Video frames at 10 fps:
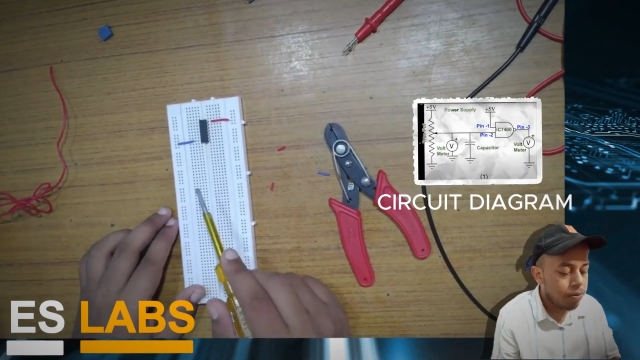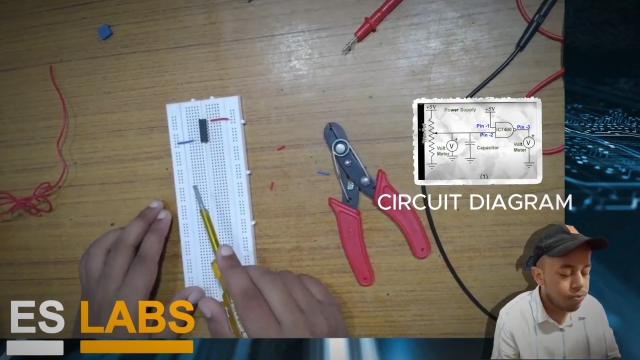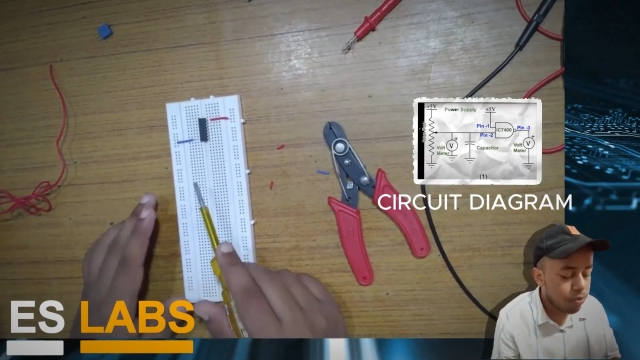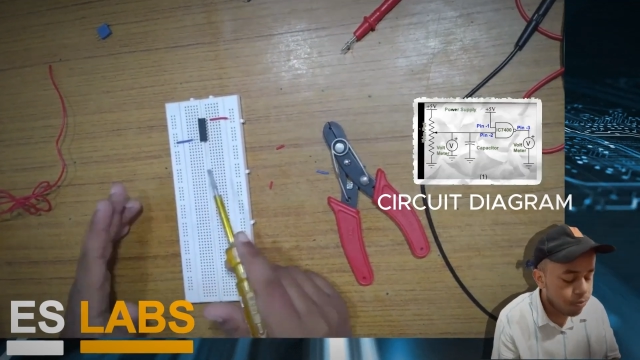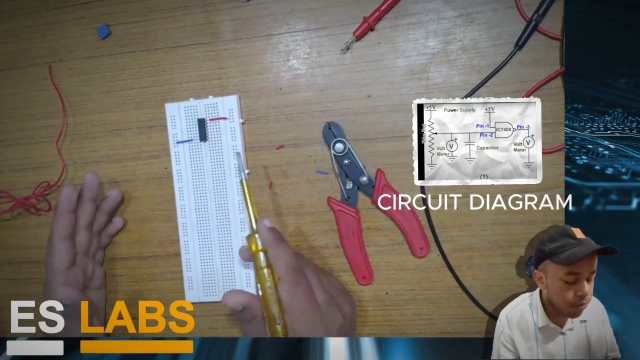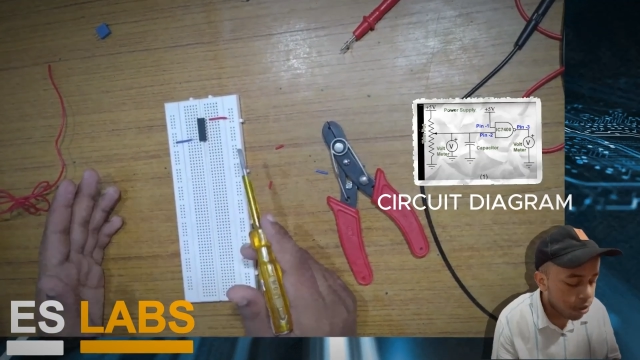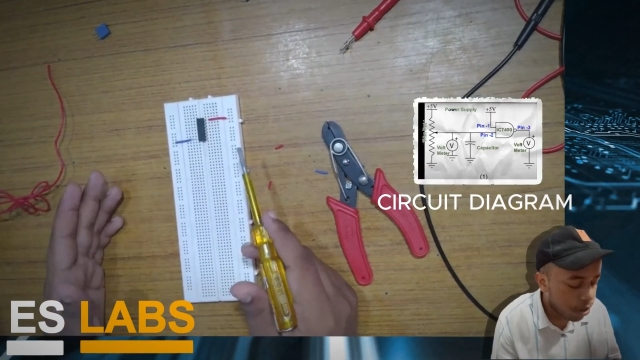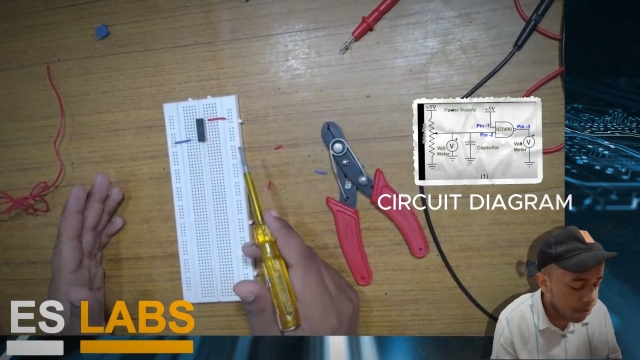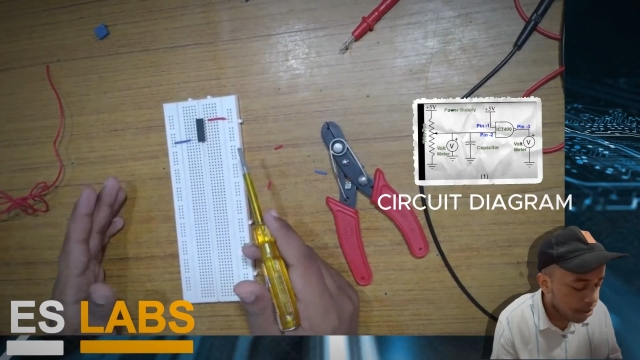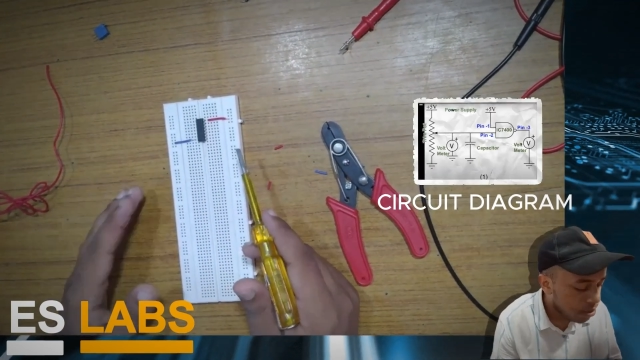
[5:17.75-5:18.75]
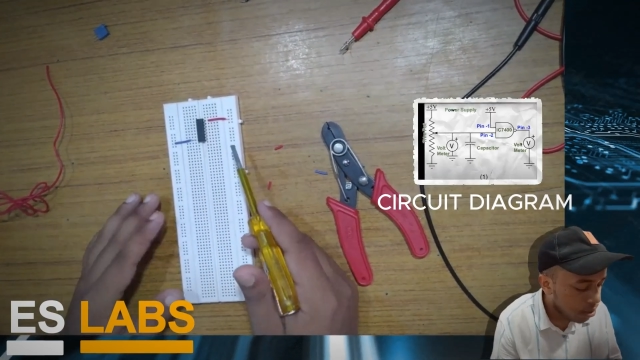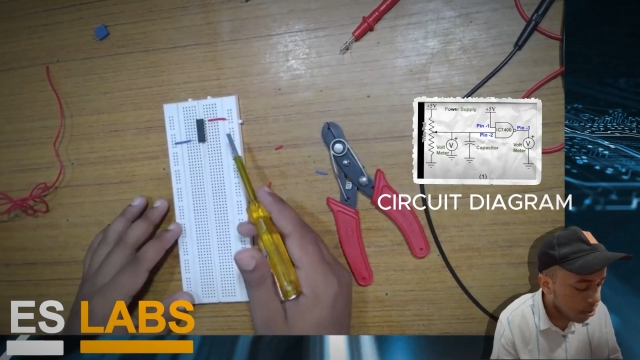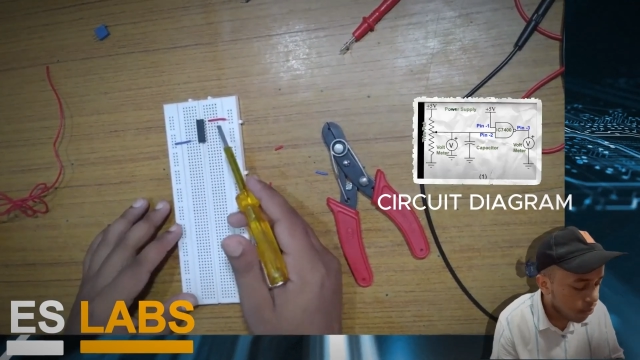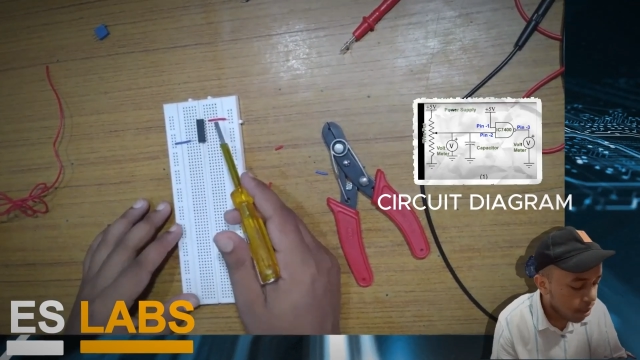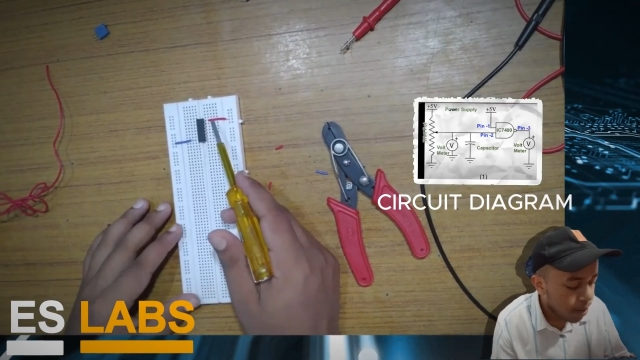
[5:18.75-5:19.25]
So for
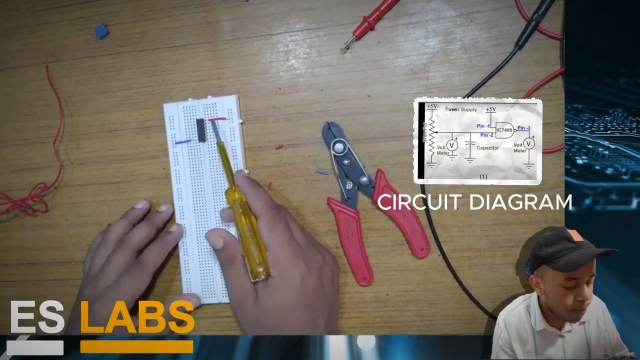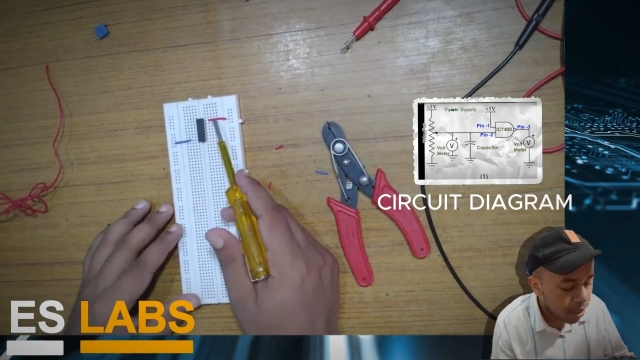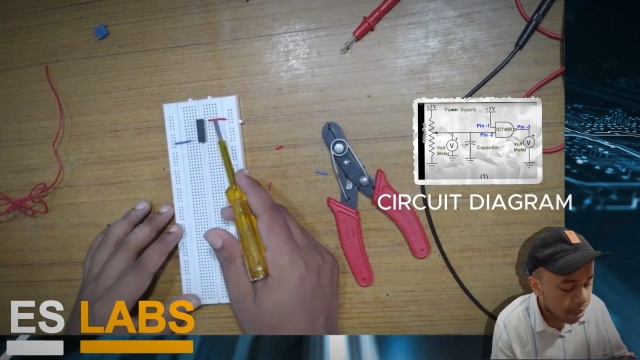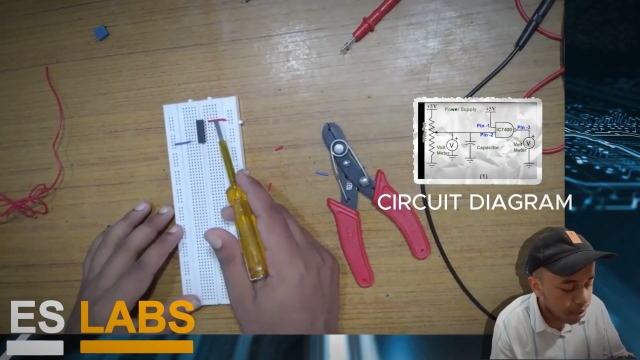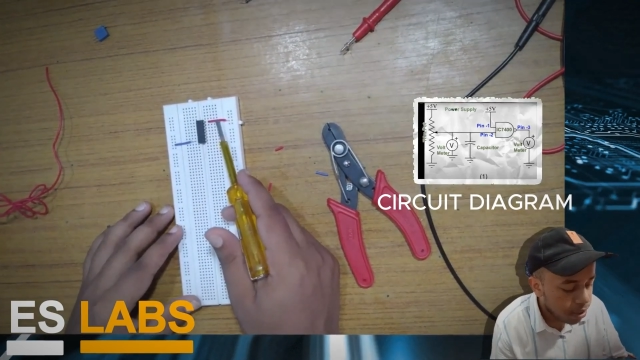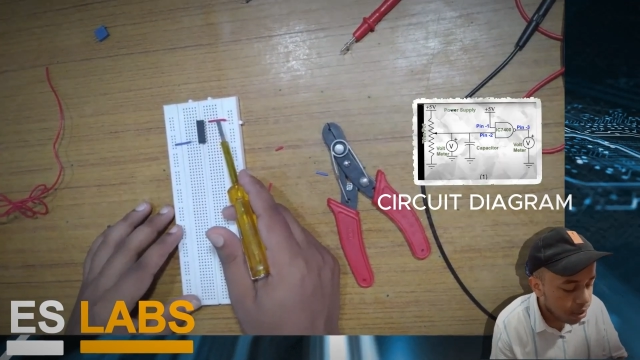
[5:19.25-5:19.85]
convention, we have taken